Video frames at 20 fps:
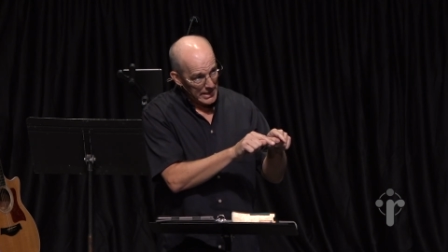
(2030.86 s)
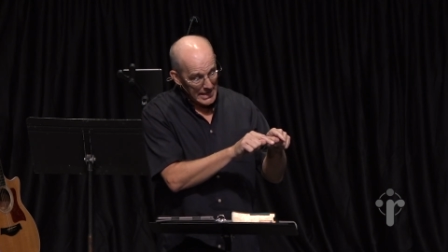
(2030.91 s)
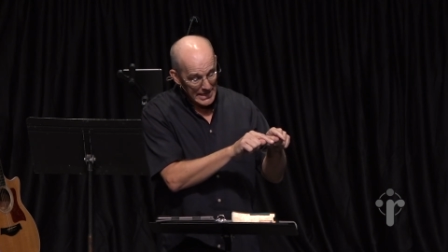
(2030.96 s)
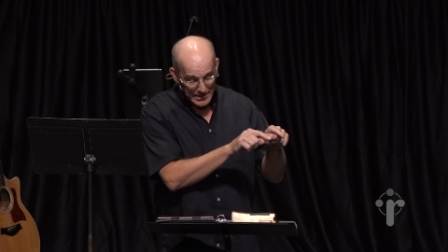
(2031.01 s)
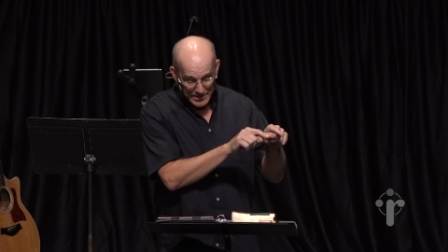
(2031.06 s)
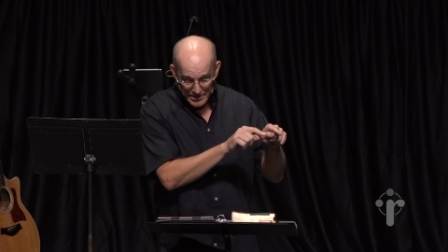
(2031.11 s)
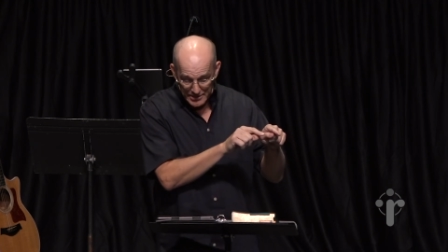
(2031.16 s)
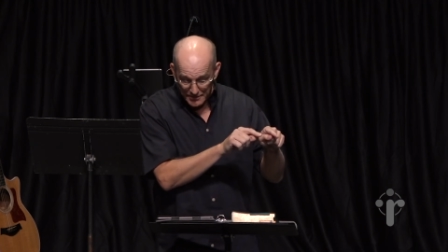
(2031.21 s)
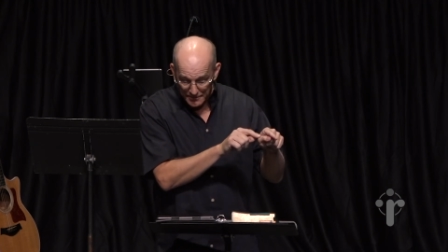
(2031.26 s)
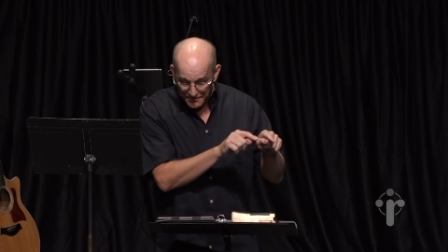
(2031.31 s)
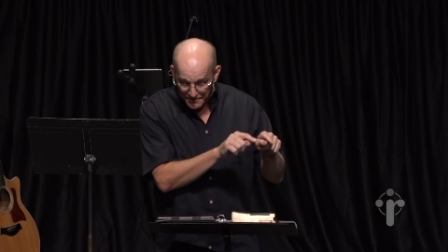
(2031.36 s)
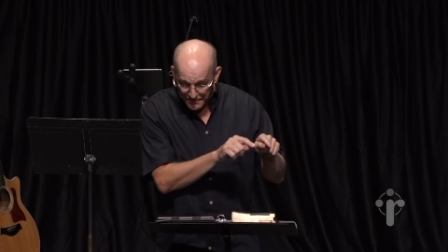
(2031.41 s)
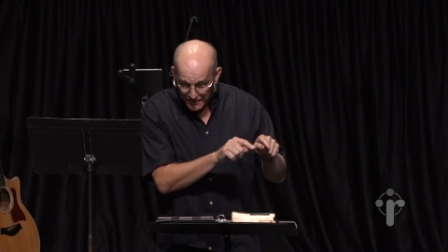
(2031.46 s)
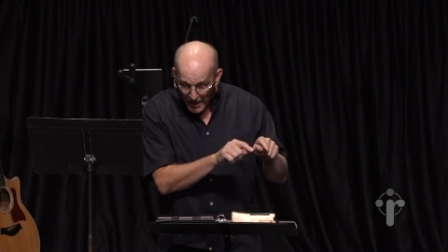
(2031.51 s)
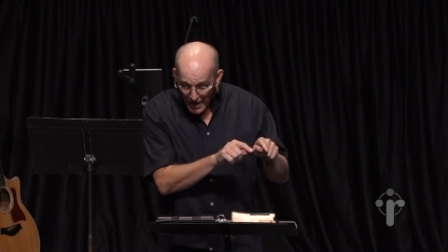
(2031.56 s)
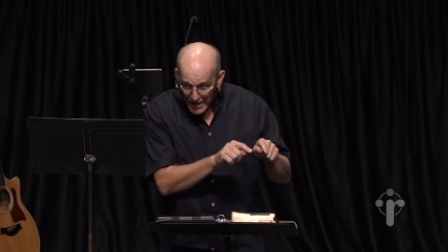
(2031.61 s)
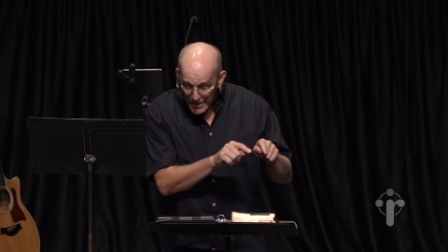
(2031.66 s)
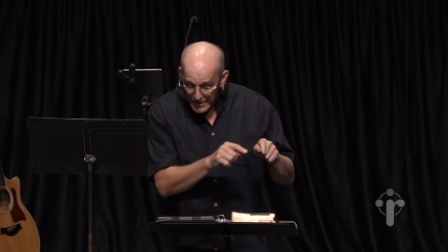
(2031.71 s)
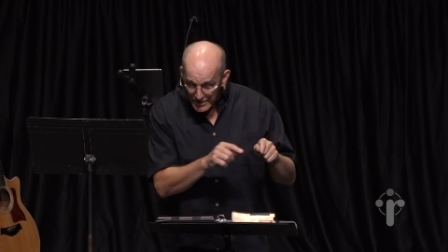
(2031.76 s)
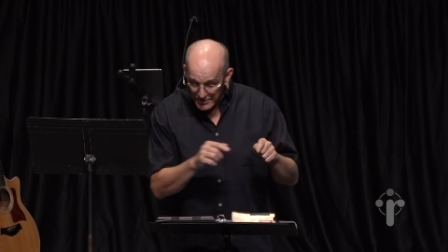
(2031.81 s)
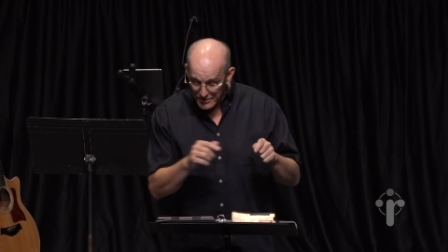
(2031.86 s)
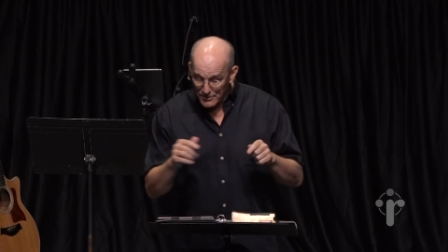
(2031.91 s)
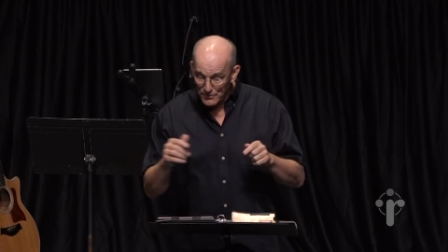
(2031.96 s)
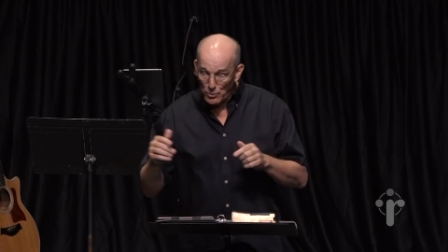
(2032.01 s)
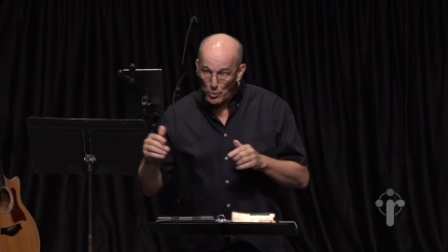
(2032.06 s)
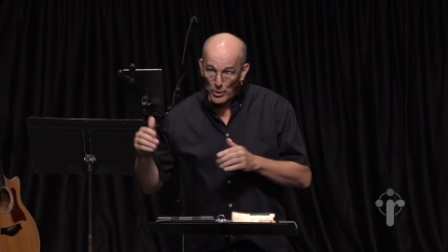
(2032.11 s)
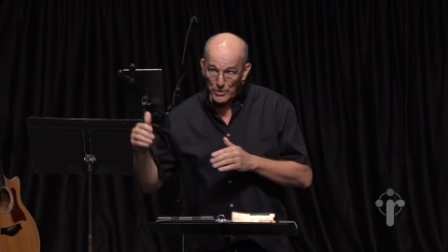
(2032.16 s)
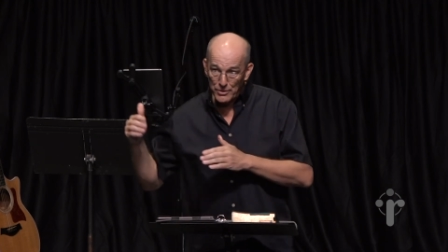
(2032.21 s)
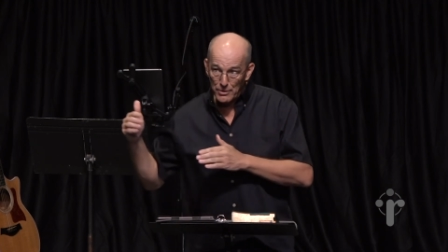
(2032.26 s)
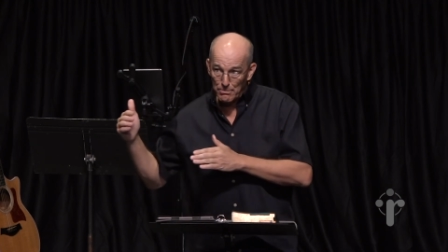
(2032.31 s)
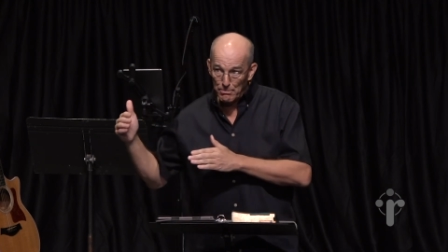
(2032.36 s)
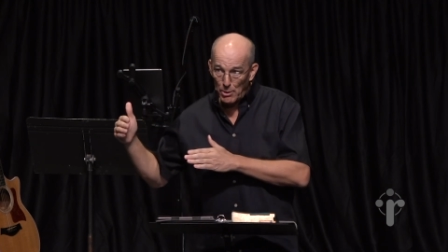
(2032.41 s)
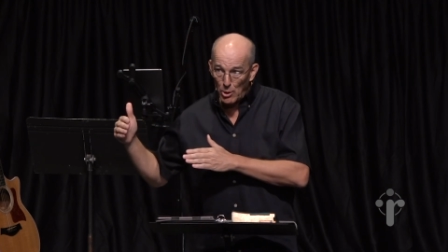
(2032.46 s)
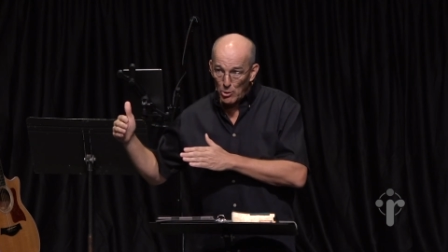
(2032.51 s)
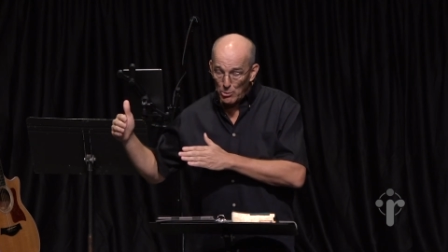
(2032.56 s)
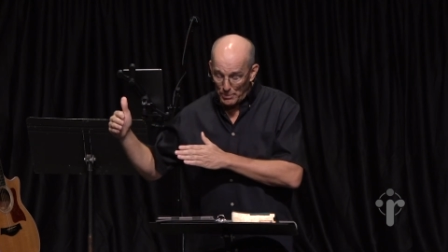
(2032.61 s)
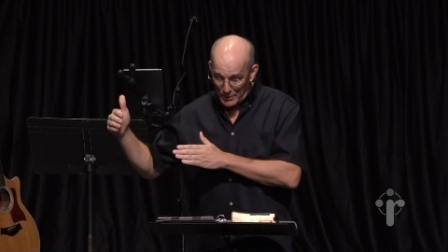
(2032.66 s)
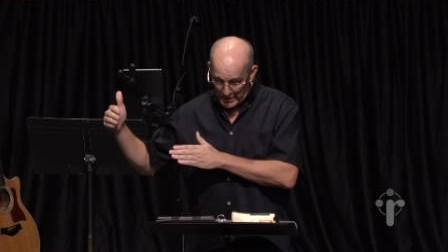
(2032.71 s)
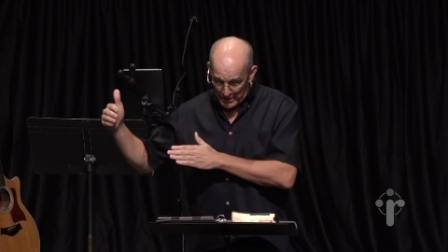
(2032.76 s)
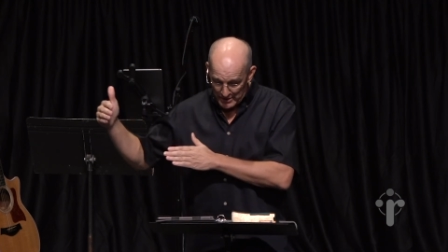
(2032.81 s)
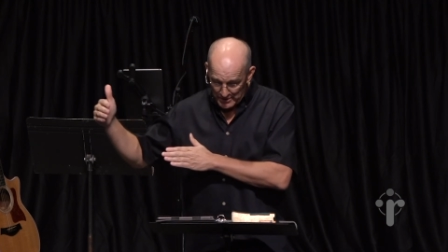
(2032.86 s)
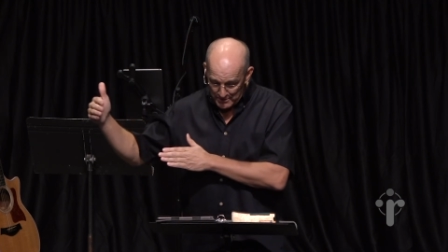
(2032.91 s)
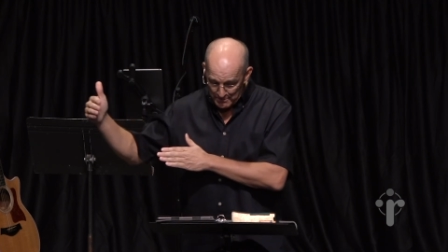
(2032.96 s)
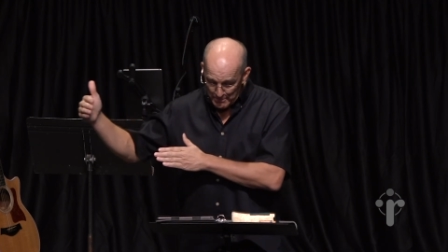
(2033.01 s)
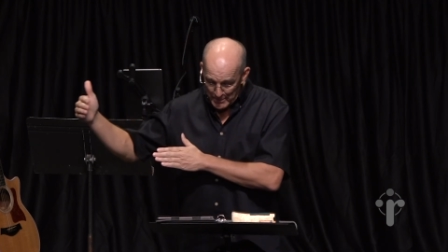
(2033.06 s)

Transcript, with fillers: in defiance of what the Pope and his